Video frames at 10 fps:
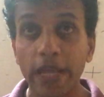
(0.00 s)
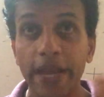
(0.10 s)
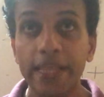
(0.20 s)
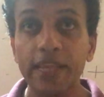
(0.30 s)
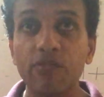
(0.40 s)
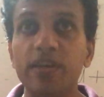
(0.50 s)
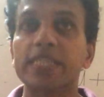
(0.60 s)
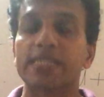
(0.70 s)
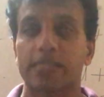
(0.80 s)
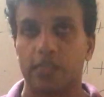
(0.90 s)
than the
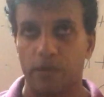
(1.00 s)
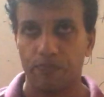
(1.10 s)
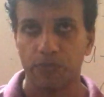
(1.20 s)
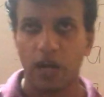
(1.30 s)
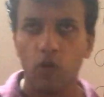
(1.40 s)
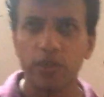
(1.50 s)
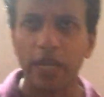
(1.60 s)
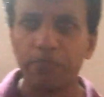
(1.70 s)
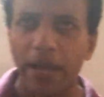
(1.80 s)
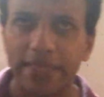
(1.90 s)
first term. How
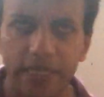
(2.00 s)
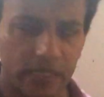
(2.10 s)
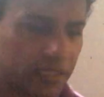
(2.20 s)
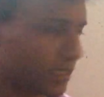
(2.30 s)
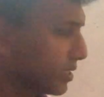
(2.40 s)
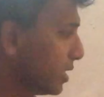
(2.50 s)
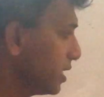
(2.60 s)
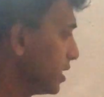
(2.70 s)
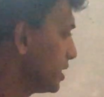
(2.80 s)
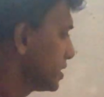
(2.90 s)
that method?
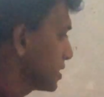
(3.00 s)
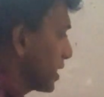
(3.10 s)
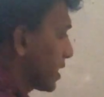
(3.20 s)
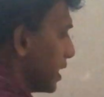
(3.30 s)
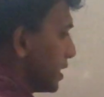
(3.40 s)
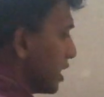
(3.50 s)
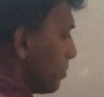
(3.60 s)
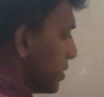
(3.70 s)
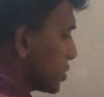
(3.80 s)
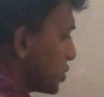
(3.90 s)
Second
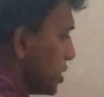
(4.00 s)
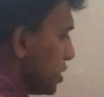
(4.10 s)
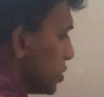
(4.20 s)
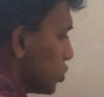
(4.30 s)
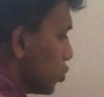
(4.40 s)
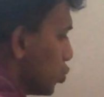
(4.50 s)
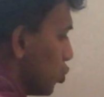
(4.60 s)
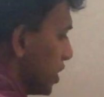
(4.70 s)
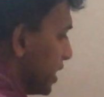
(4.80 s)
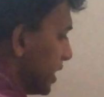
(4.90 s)
term is T2
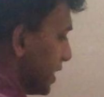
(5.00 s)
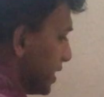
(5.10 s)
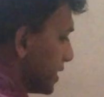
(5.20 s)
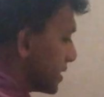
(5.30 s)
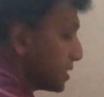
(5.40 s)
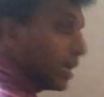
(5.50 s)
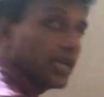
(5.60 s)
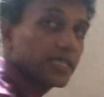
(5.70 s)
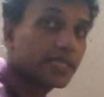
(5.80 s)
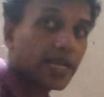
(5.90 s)
is,
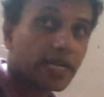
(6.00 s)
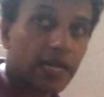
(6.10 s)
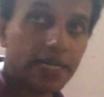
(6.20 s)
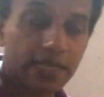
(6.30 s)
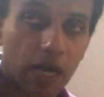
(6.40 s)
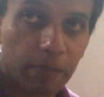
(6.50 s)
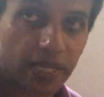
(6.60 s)
second term